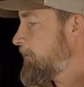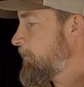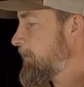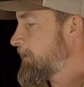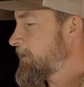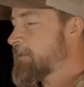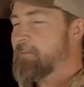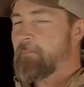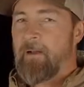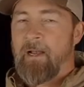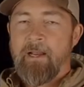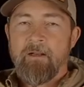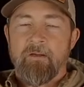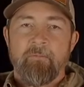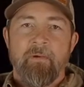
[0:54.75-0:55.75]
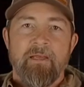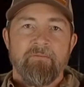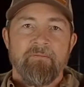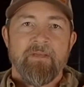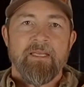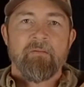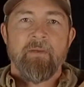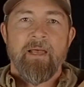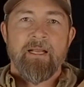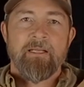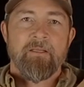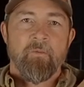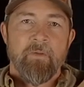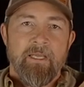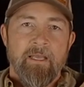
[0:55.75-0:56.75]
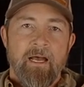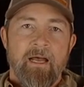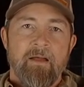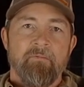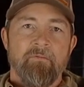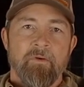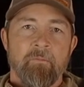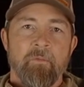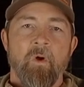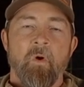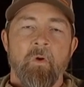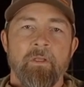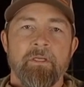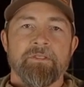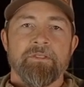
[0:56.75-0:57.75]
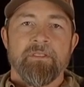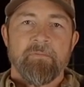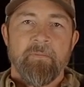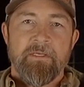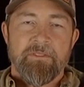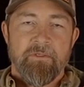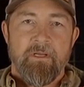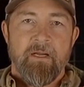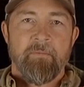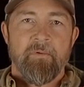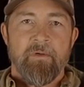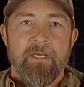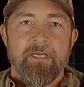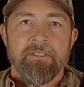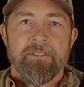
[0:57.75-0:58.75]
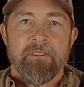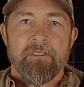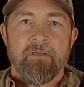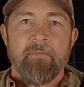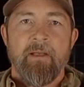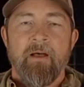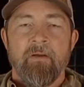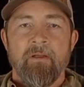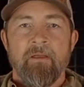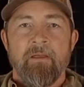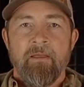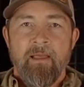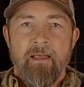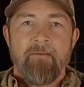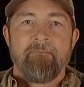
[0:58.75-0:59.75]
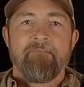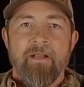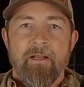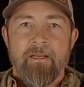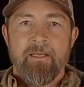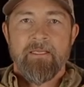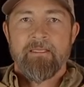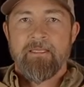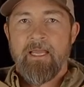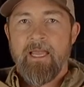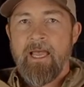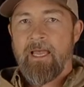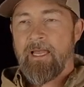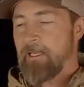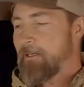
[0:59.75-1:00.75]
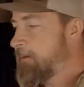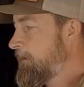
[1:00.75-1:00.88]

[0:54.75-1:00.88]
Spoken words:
were inspired by feedback that we got from Coalition Special Operations about a variant that had